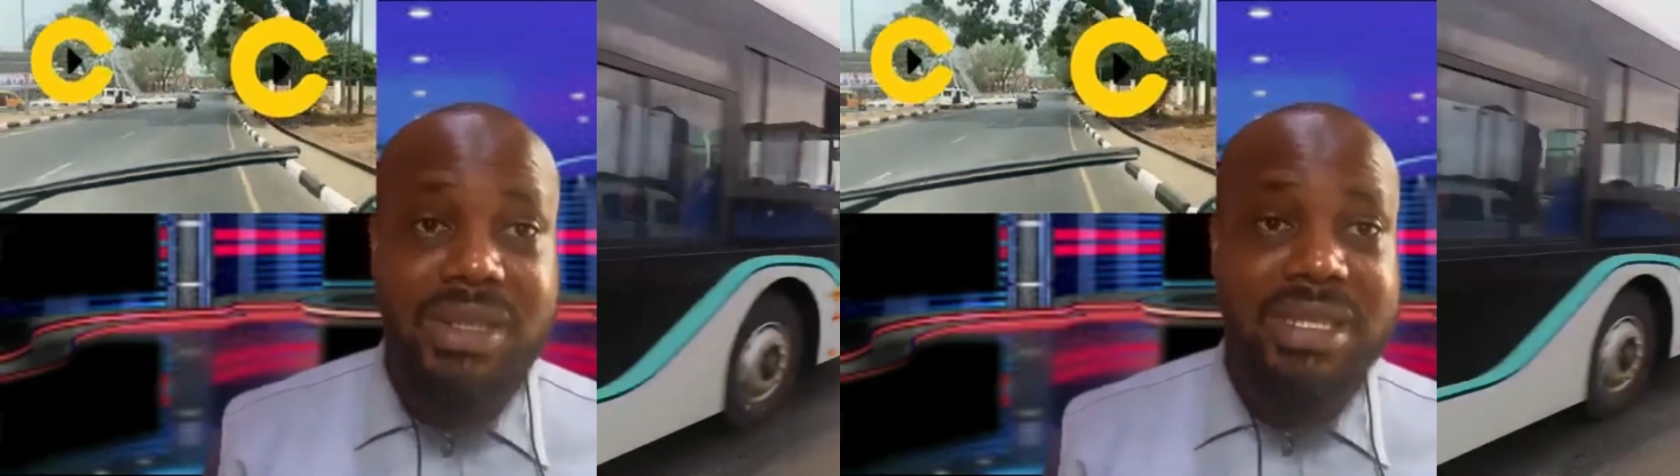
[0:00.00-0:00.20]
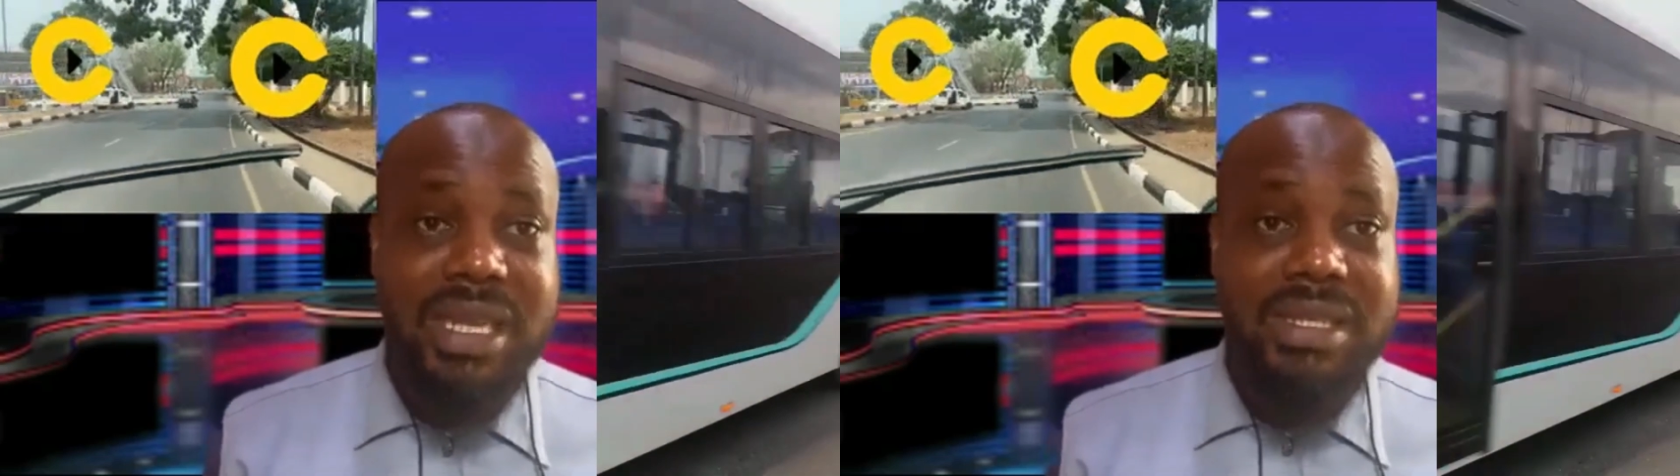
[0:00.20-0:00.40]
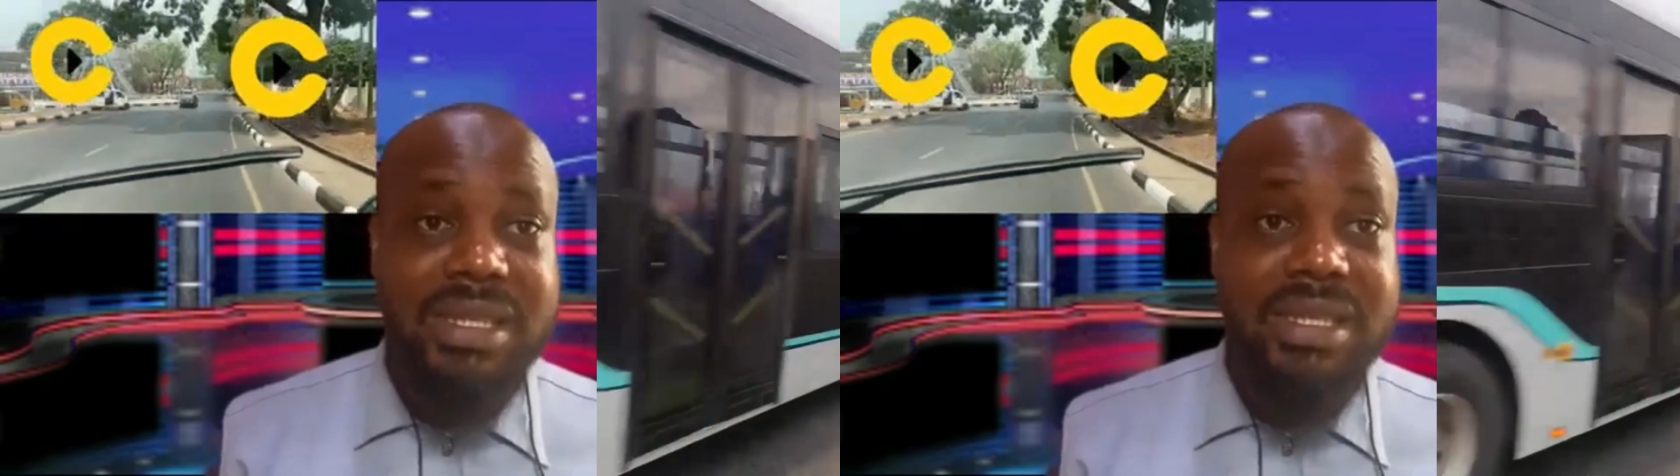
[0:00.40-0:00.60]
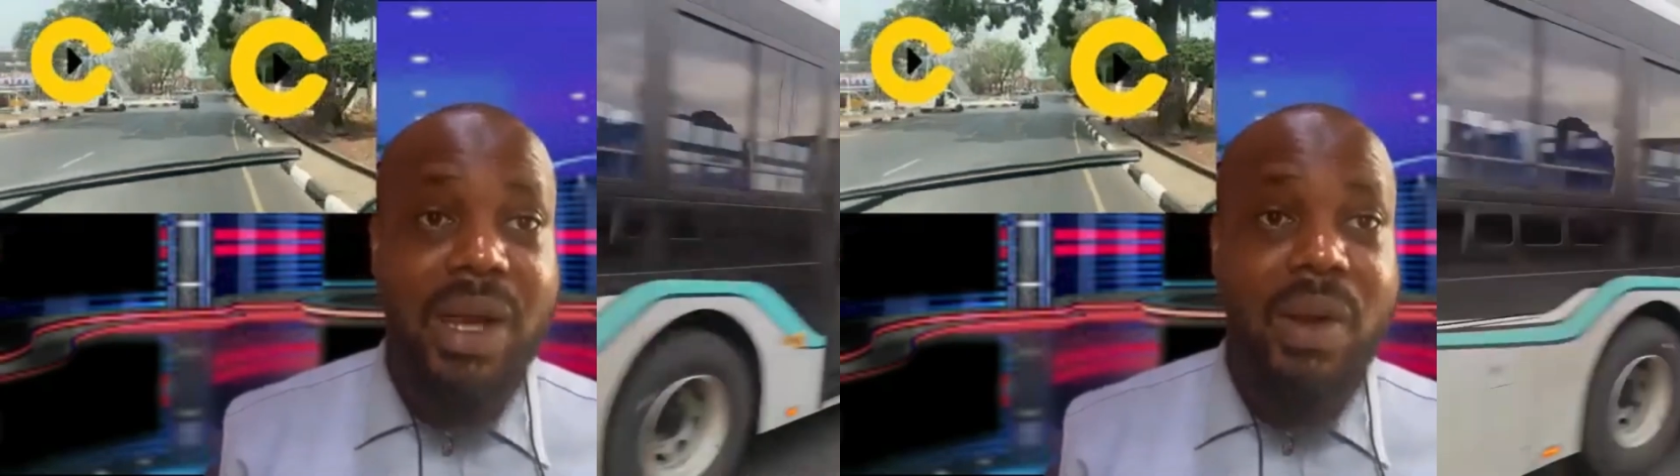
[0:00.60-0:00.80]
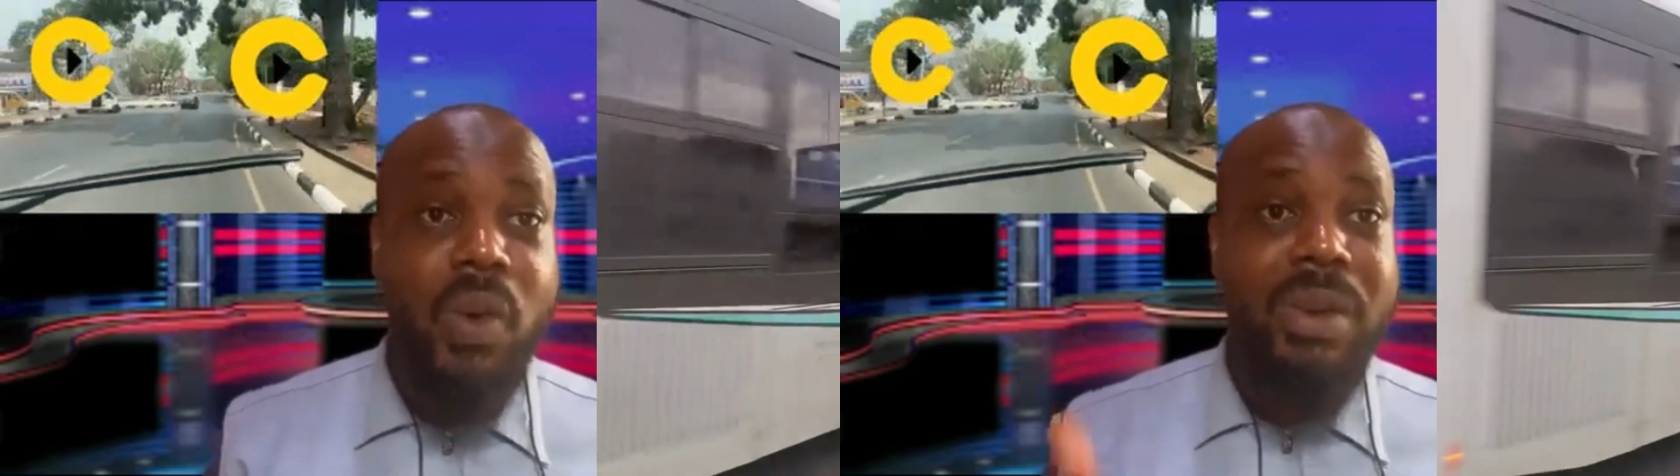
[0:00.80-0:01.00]

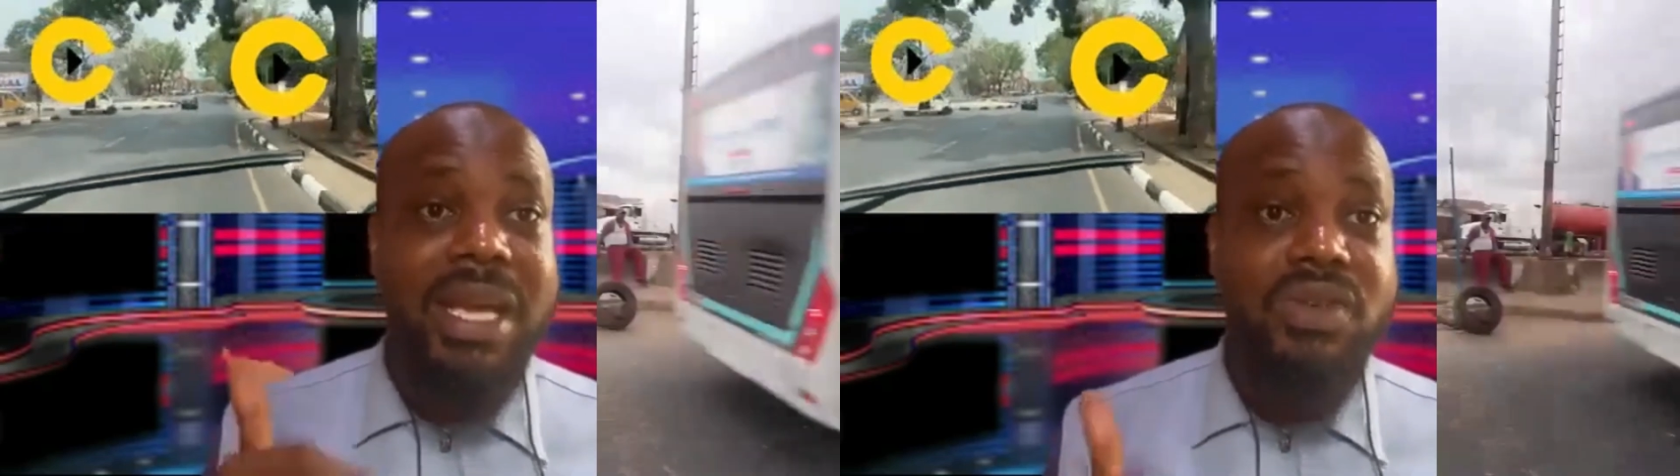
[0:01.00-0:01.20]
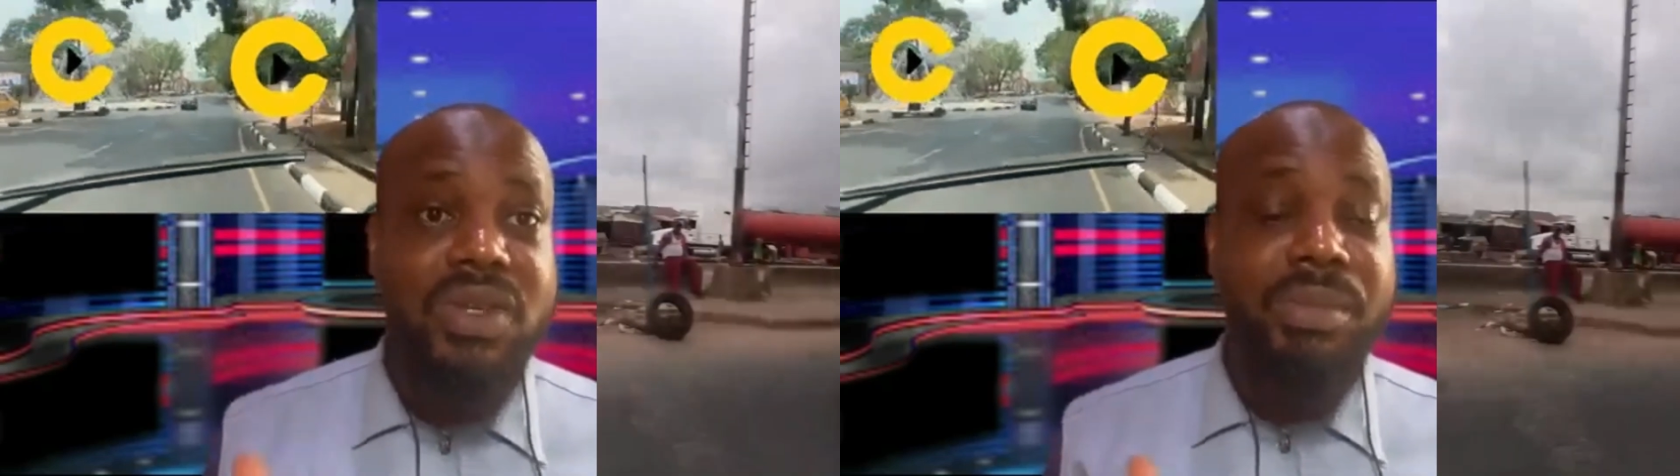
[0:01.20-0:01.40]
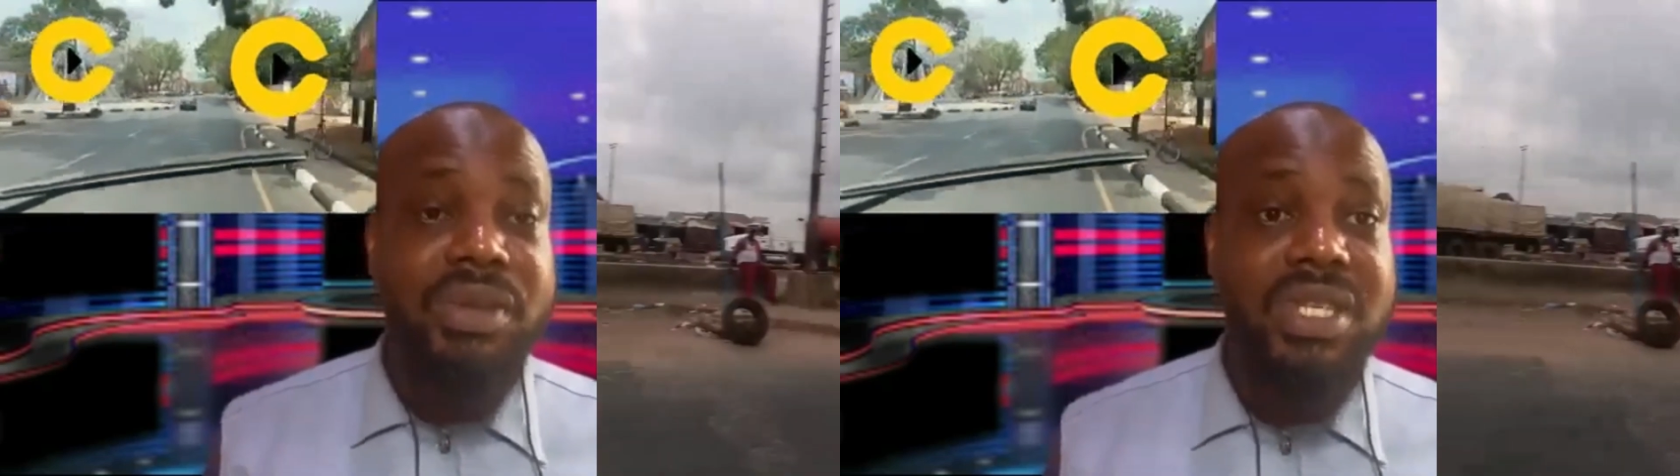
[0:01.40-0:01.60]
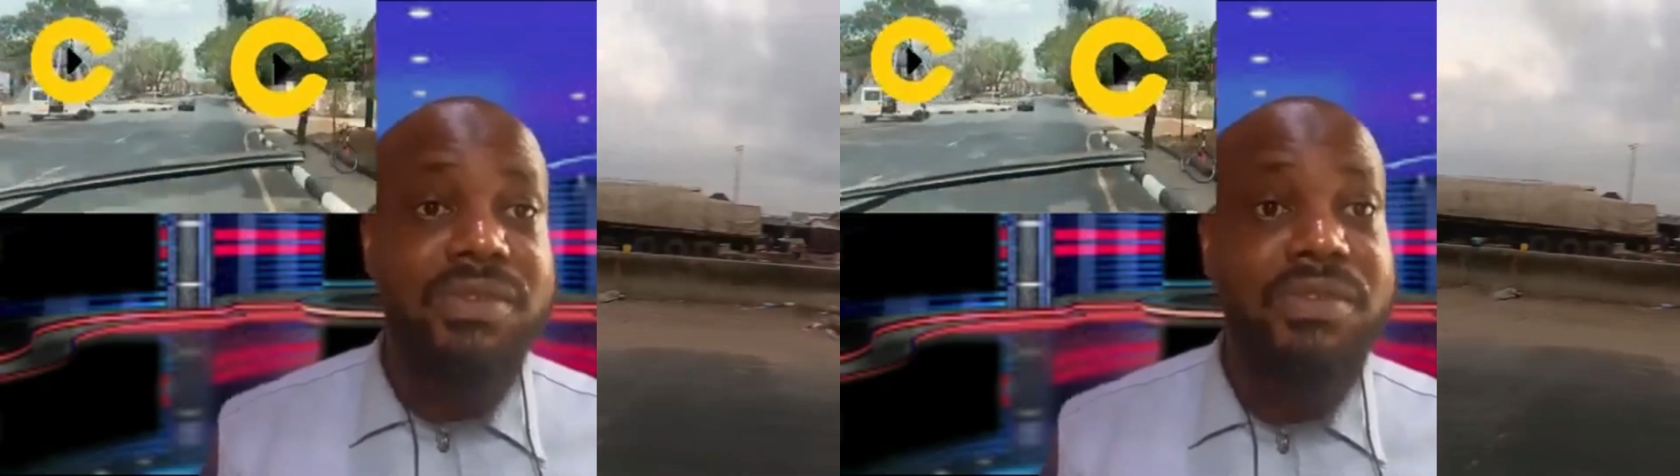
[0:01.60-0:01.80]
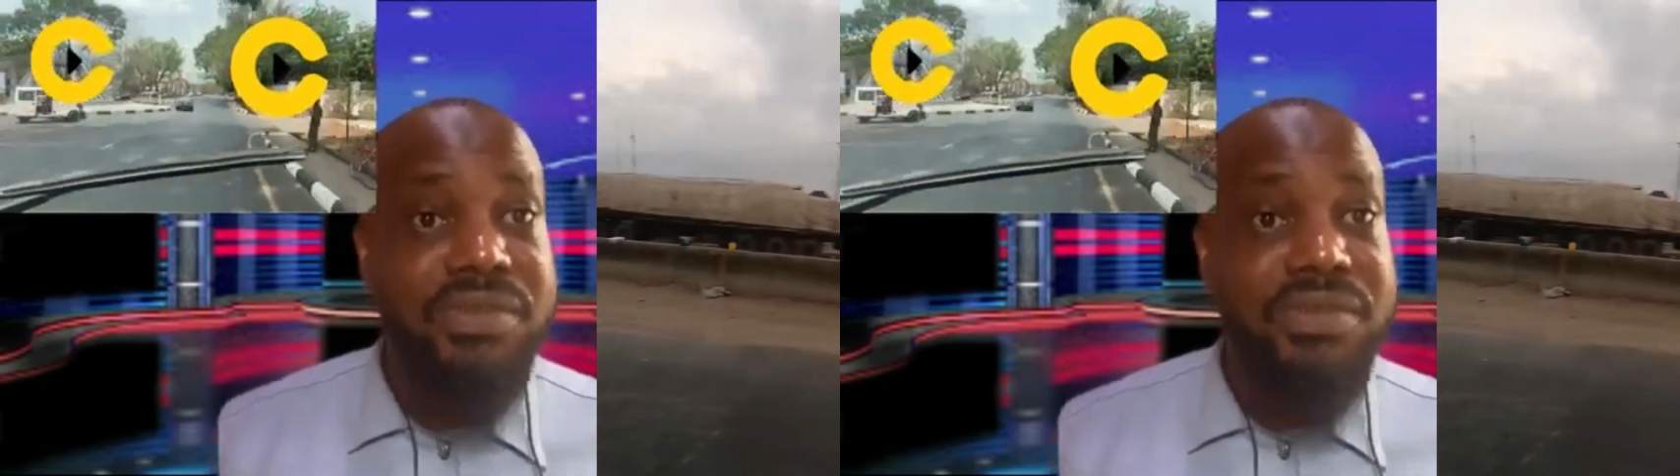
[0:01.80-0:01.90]
distances will be entering the buses